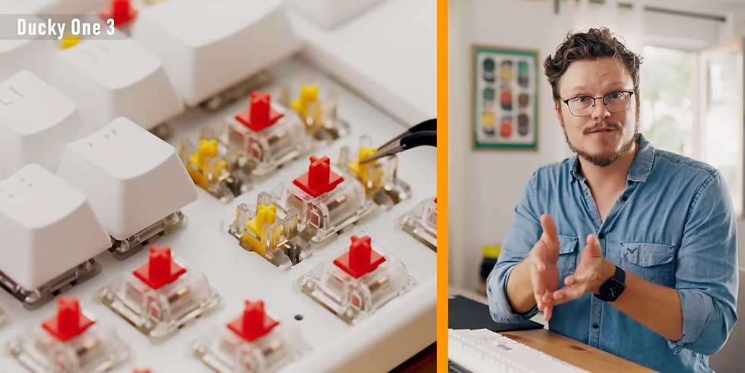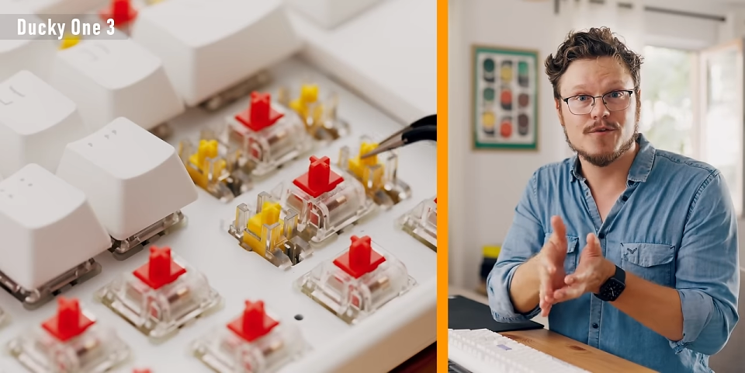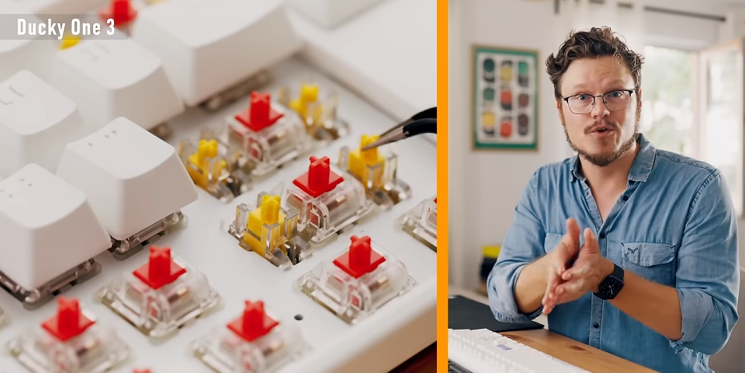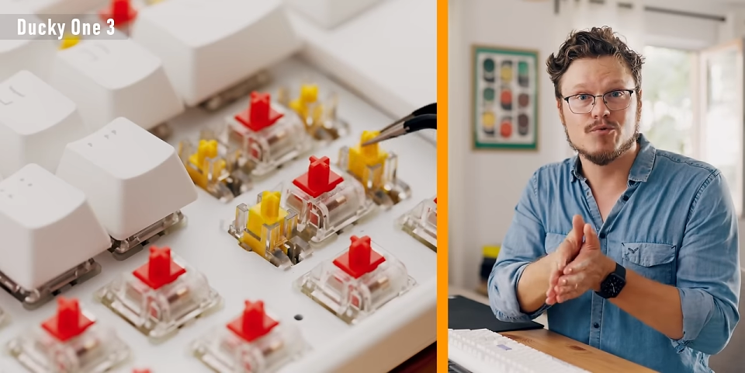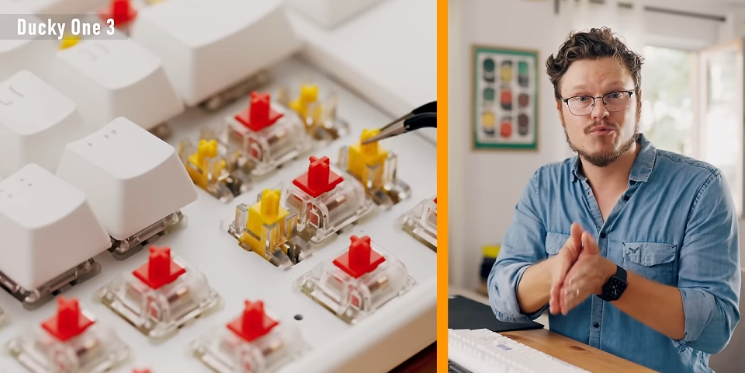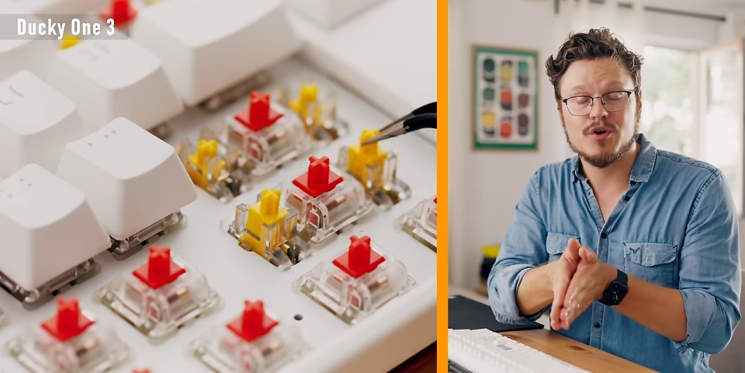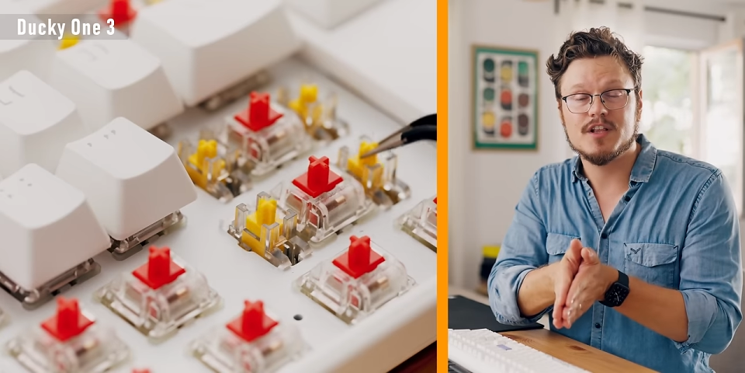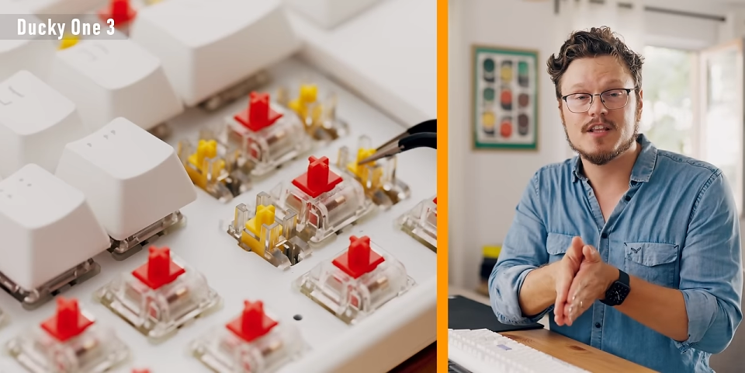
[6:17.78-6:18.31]
feel
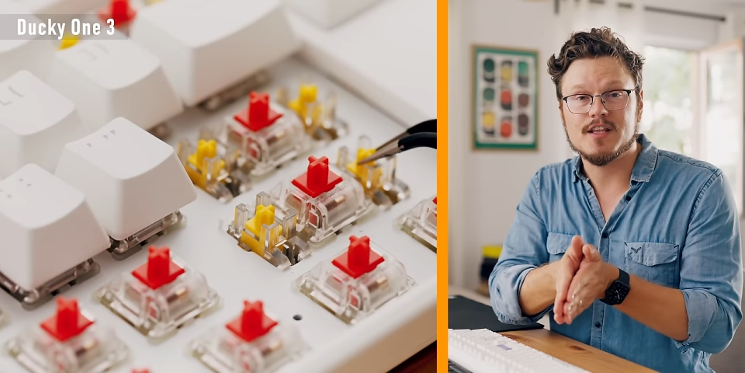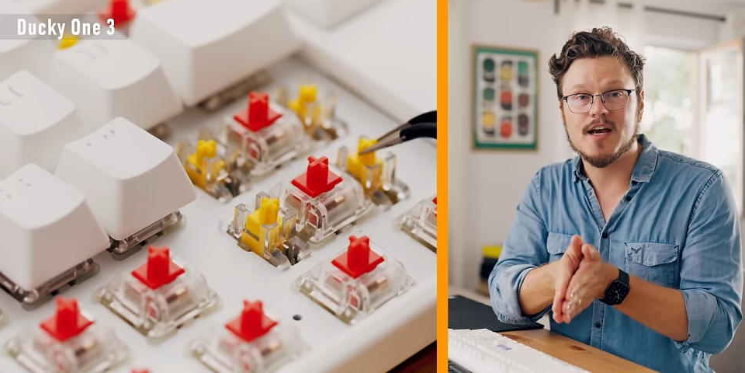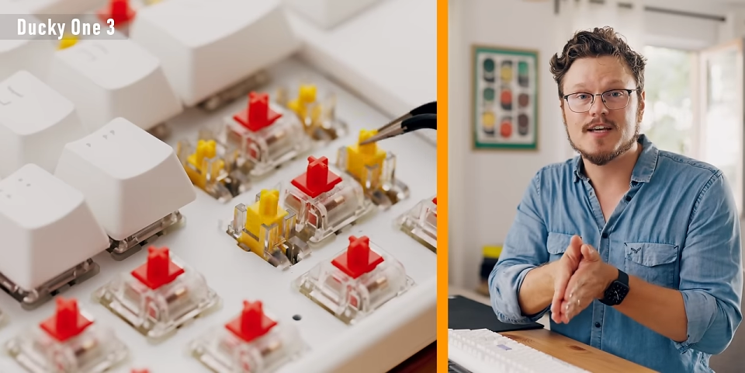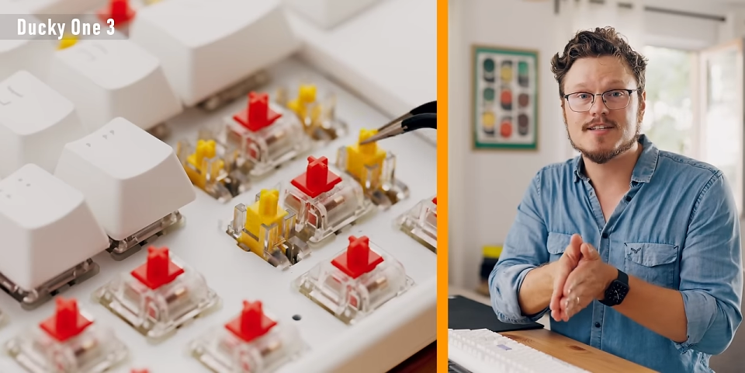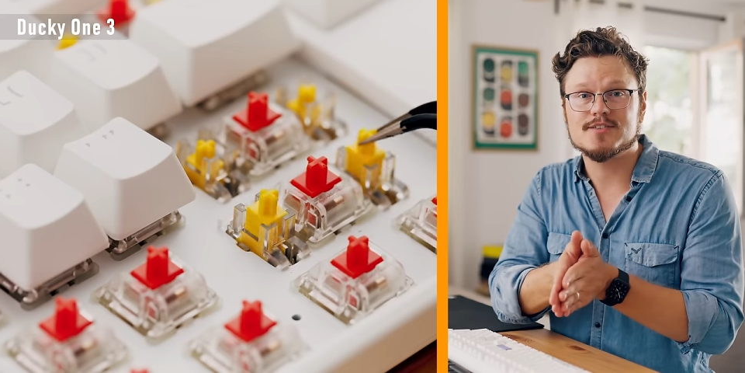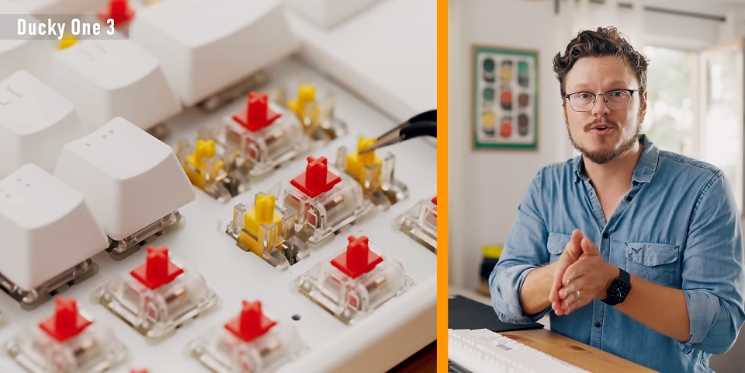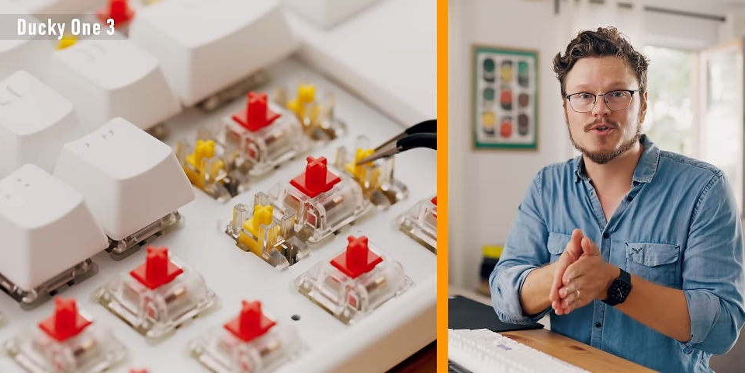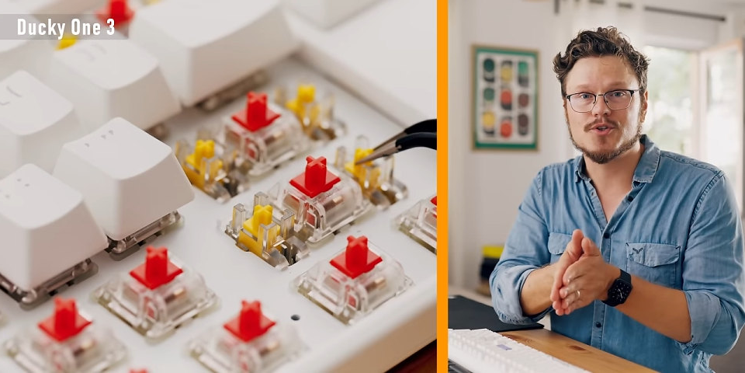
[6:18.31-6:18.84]
really
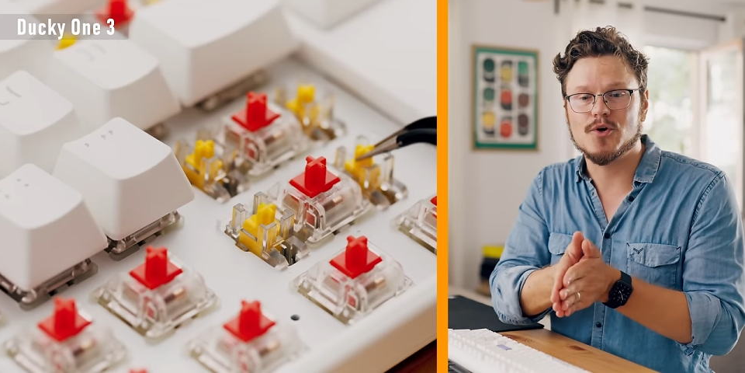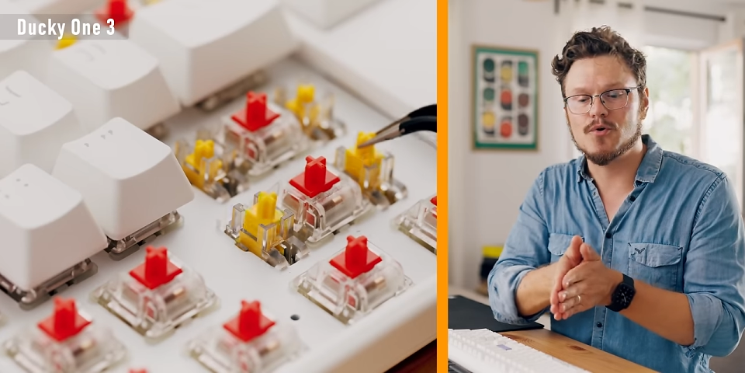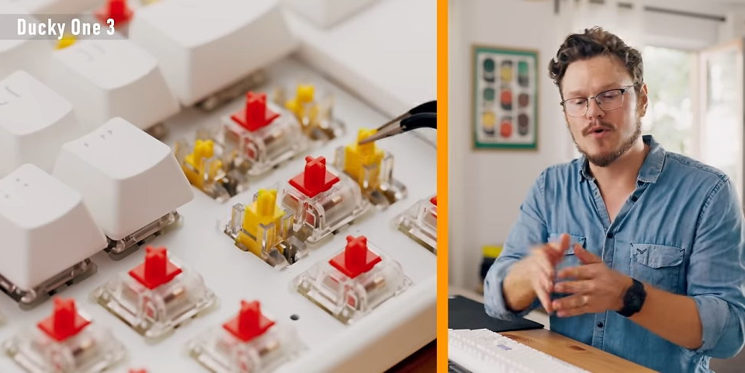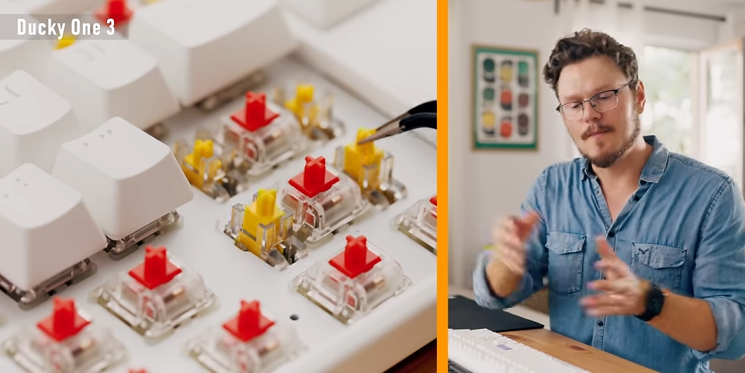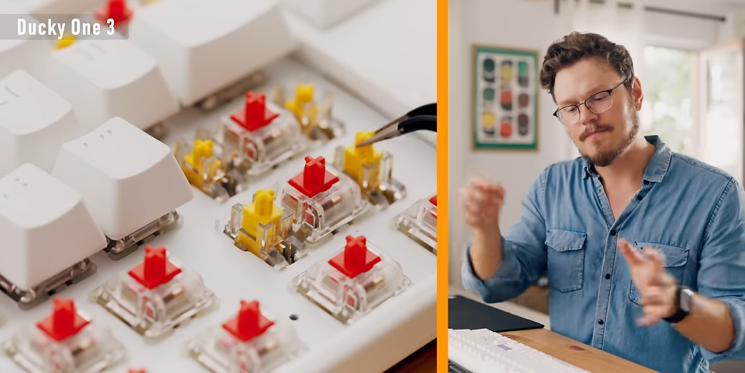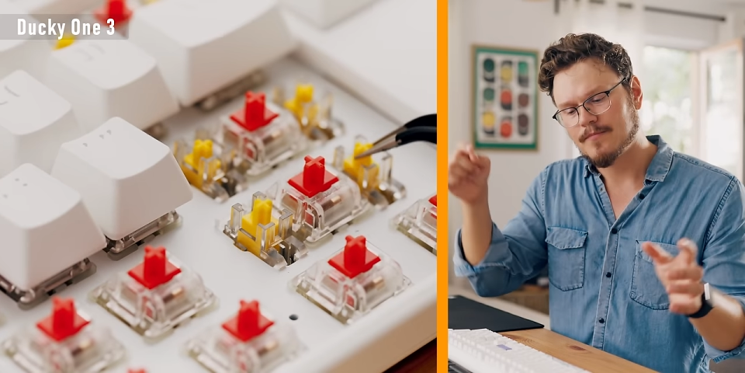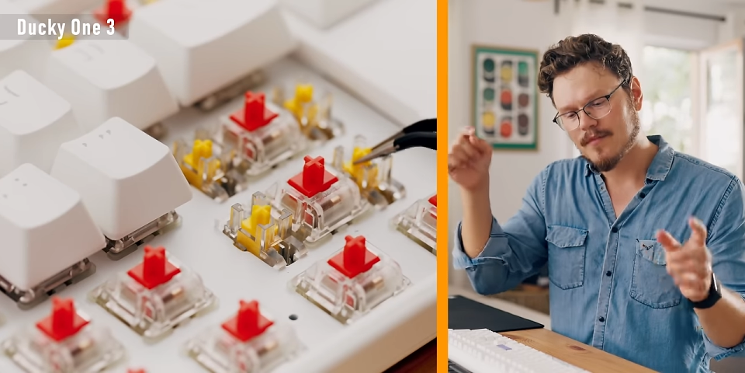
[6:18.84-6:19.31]
nice, although